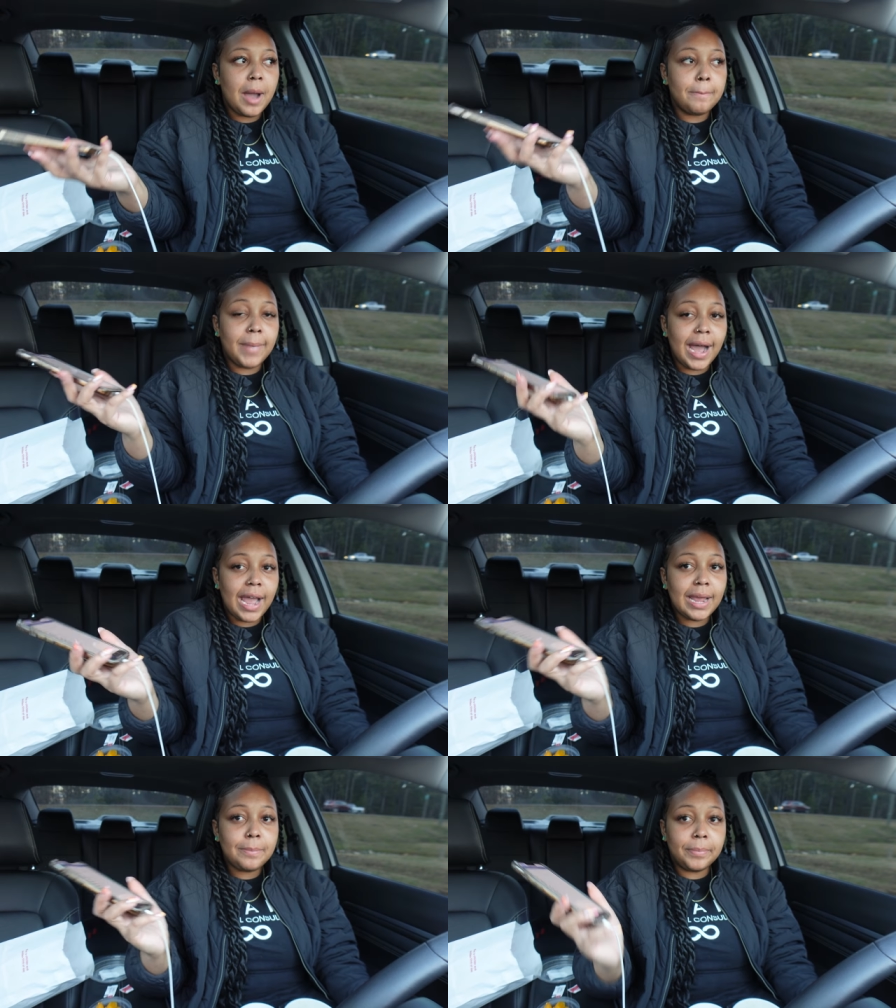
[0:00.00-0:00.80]

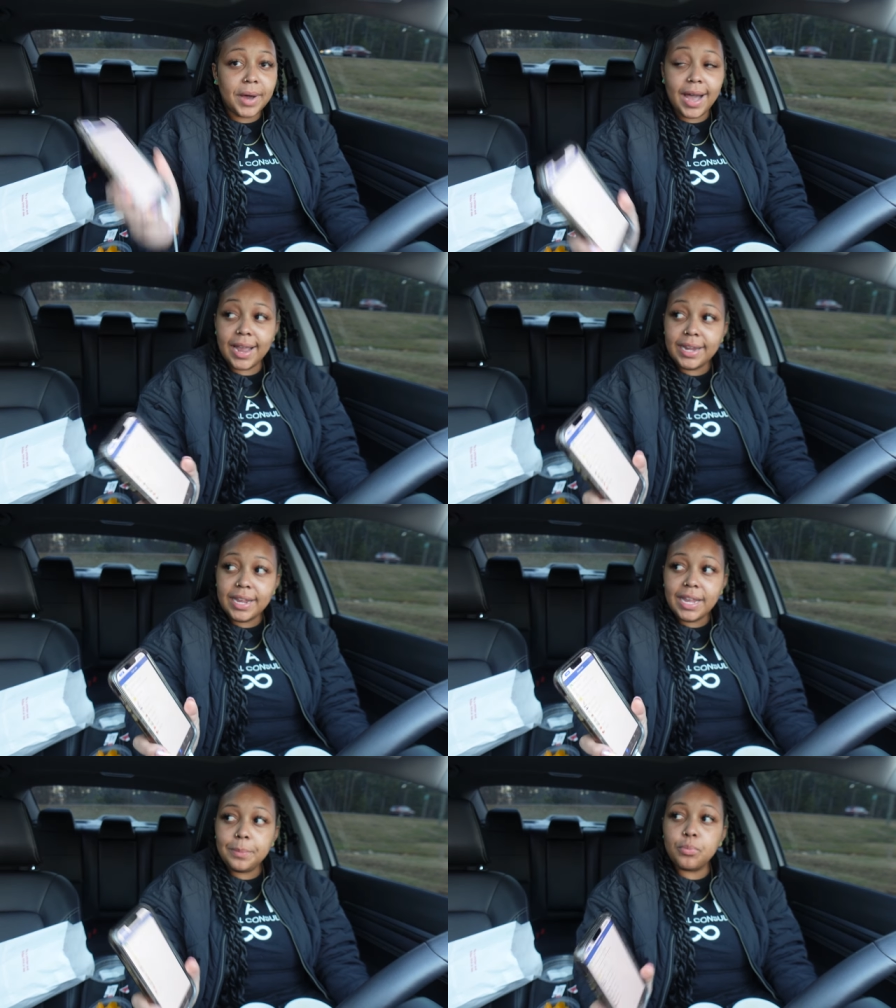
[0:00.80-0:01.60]
my
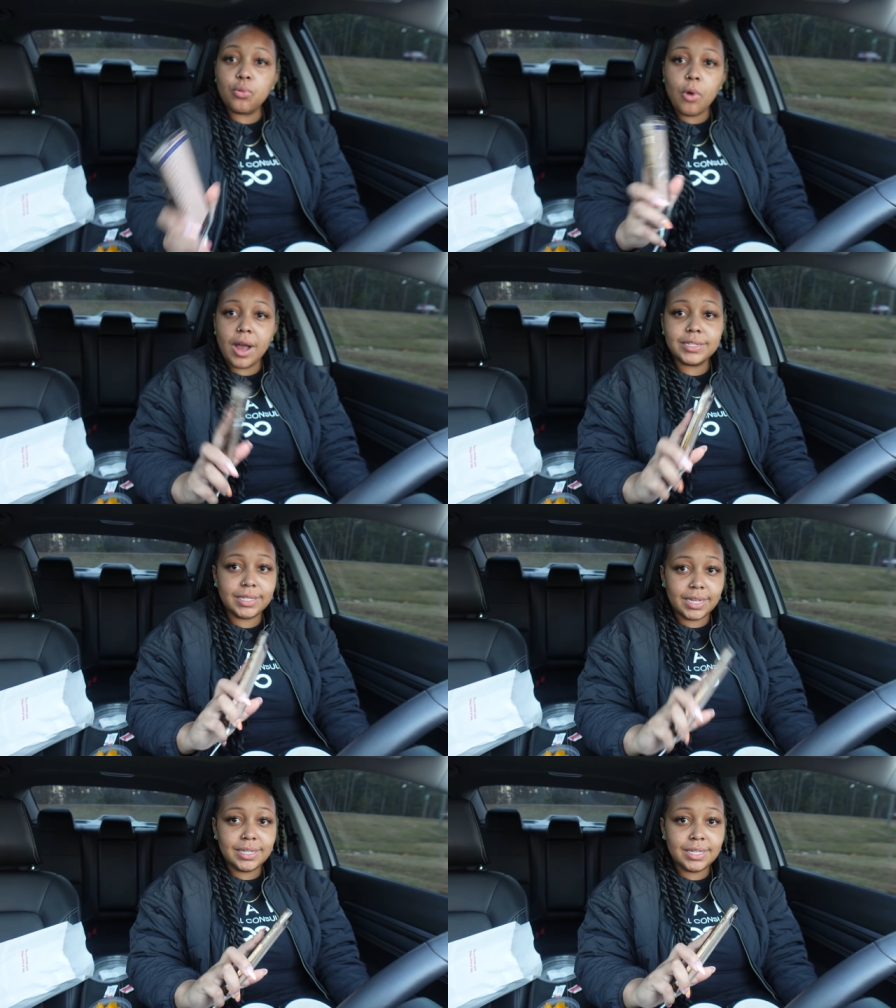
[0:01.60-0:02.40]
body
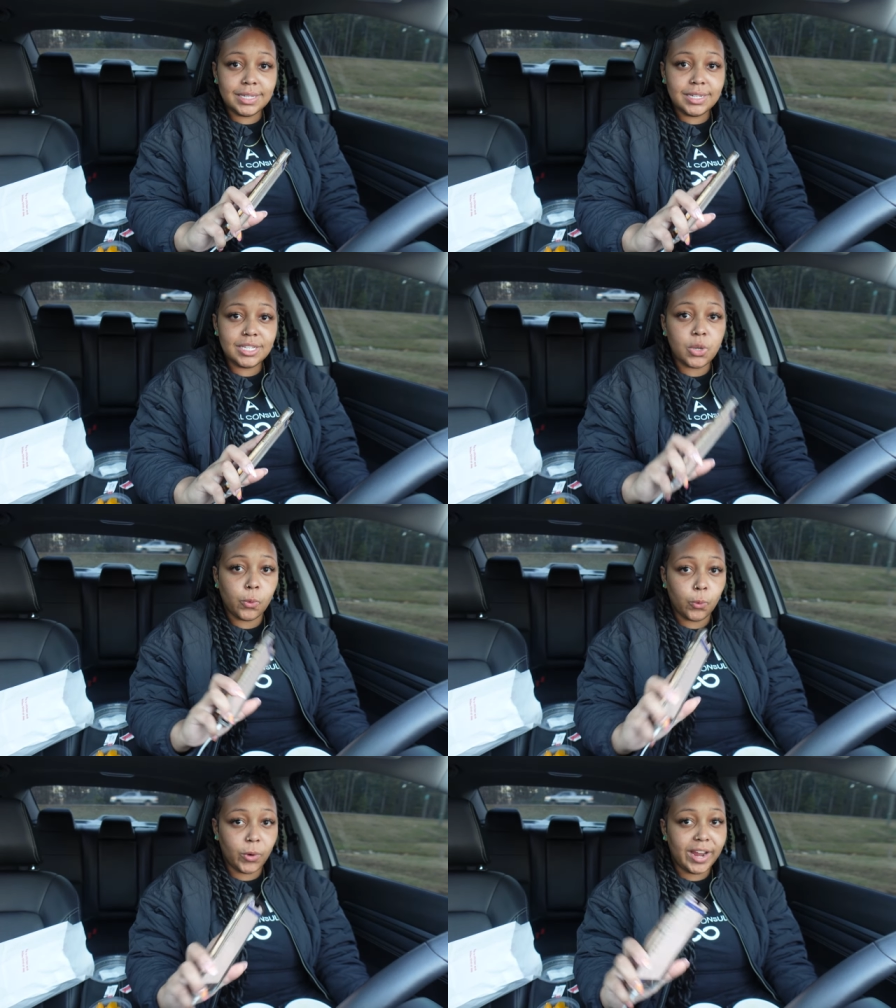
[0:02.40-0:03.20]
processes
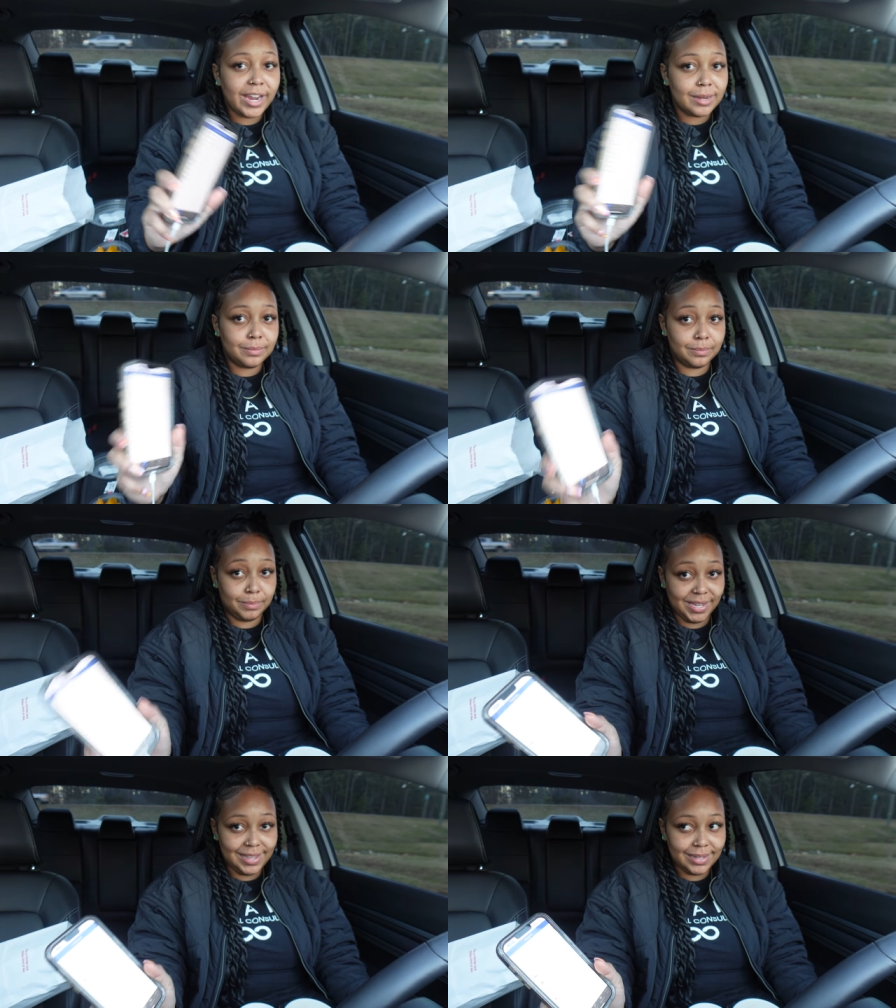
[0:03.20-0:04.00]
red
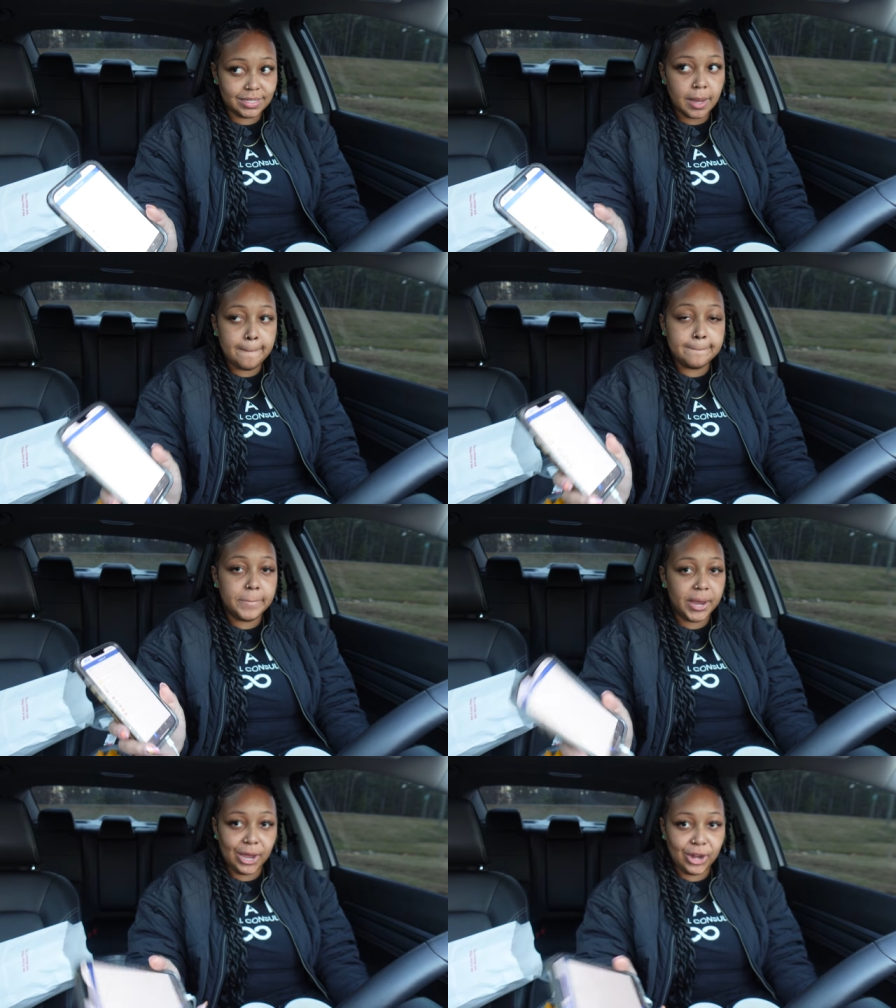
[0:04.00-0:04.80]
meats
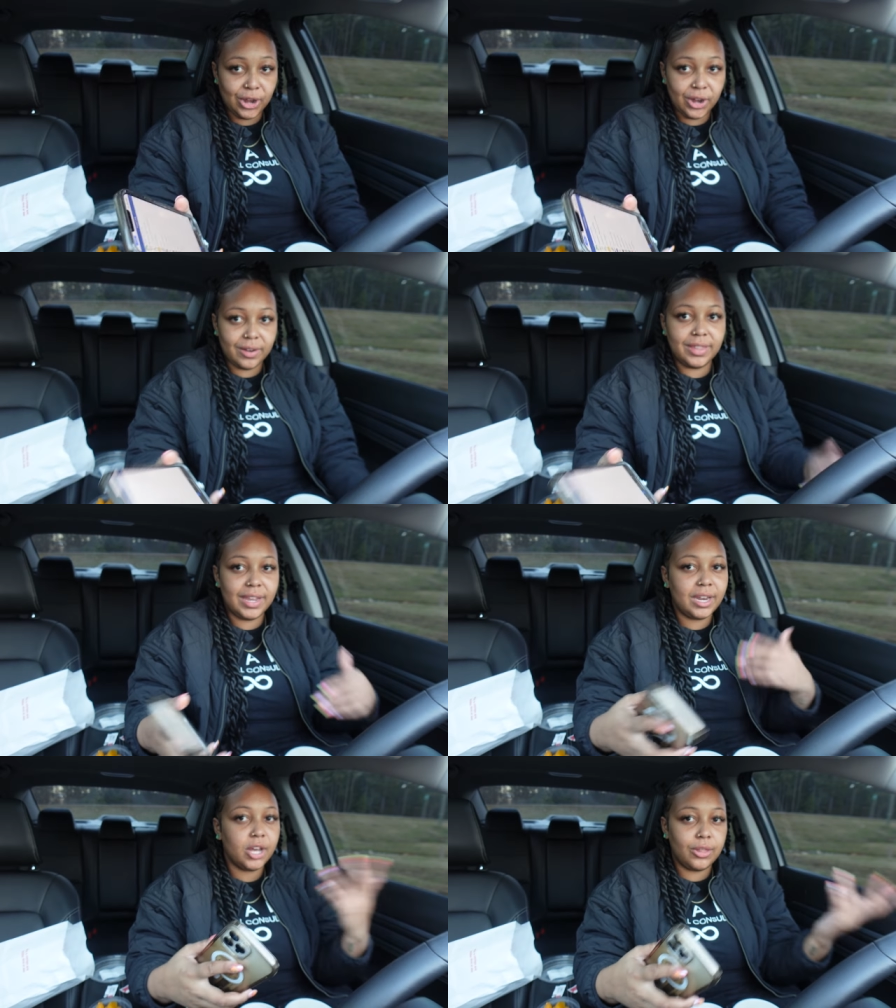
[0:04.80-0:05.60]
better
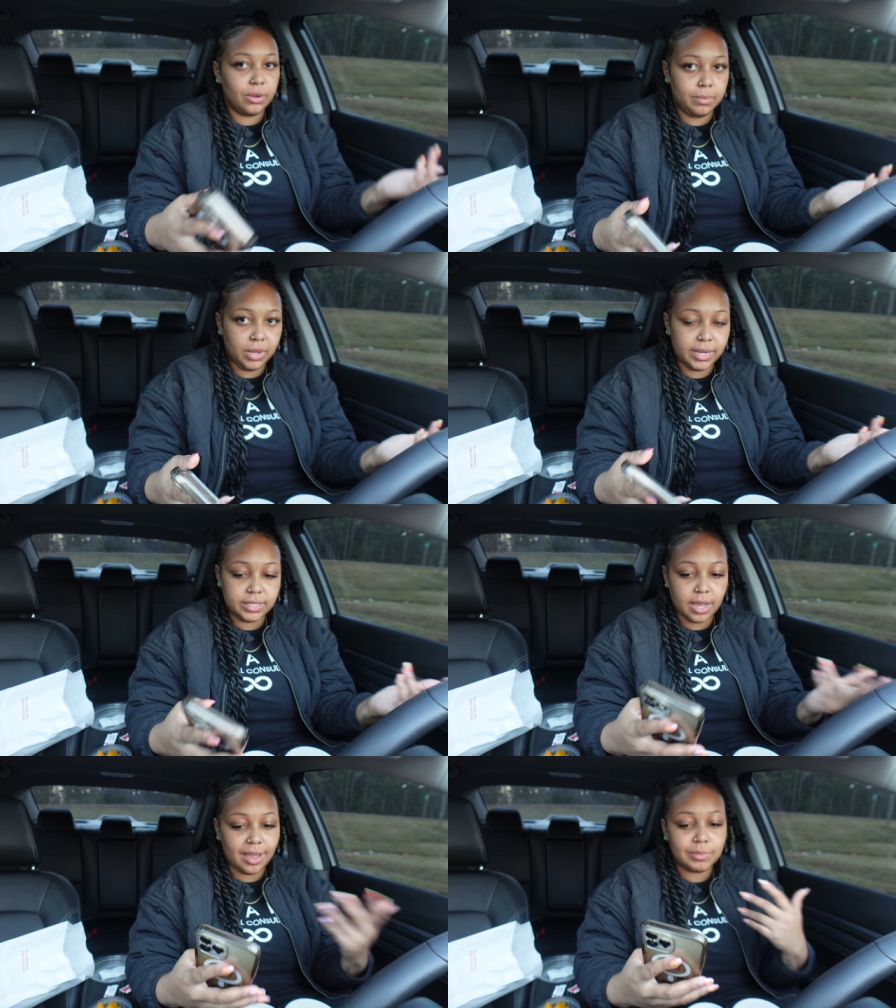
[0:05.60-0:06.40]
than other blood
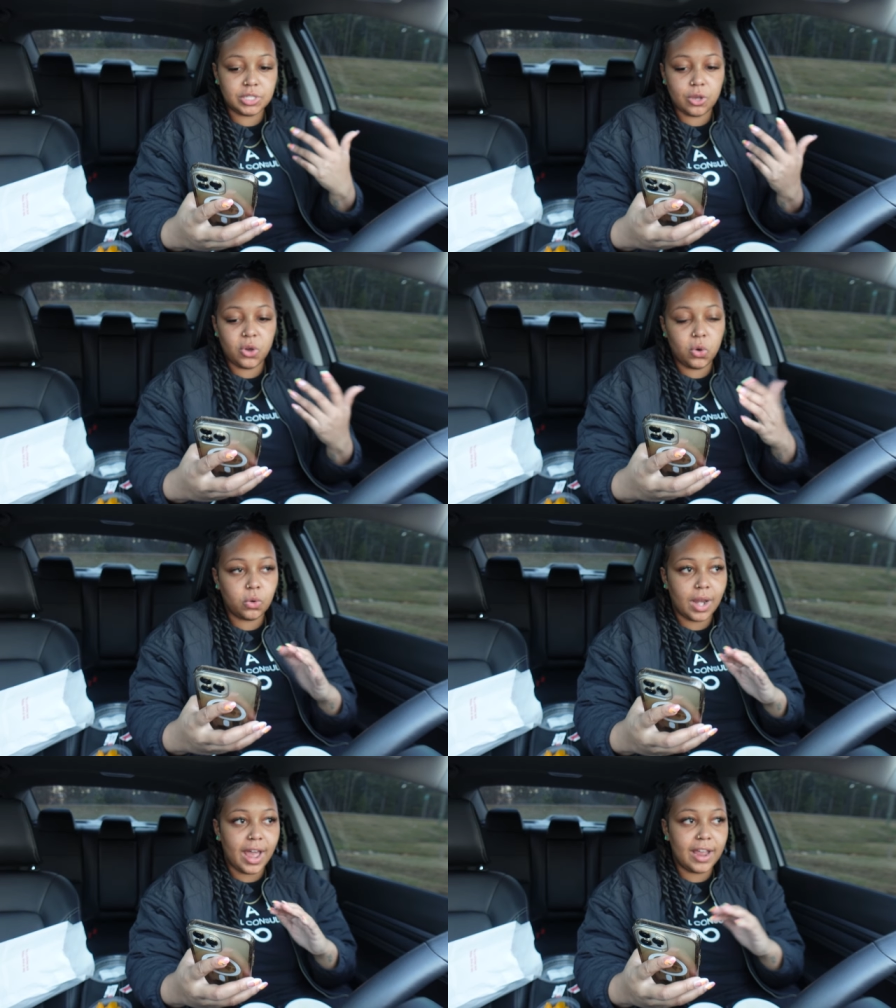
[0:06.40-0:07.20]
types. So
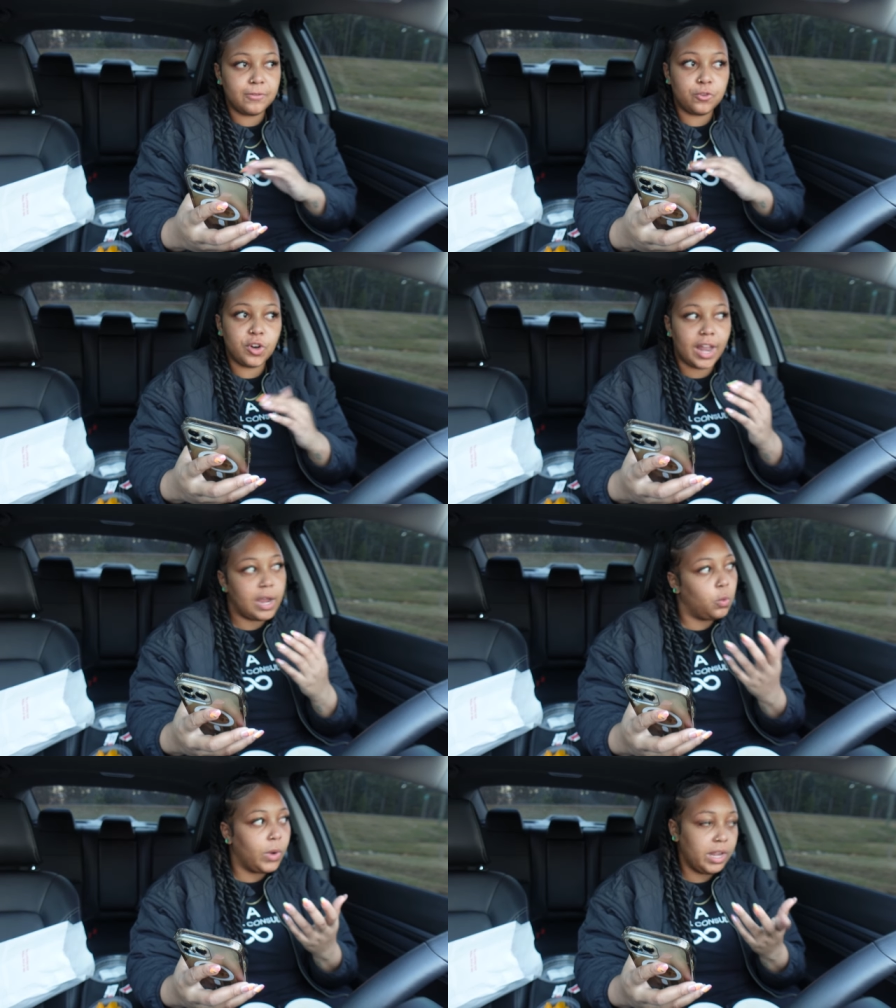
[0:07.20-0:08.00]
like for
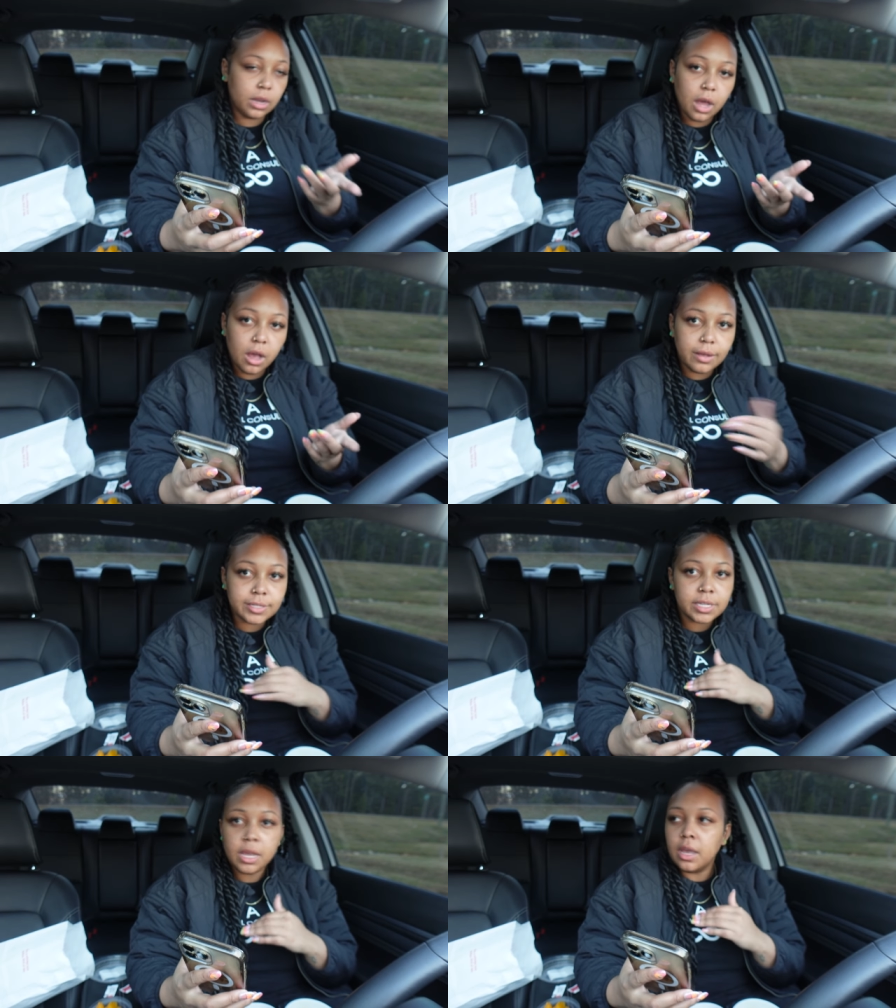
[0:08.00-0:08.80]
like weight loss,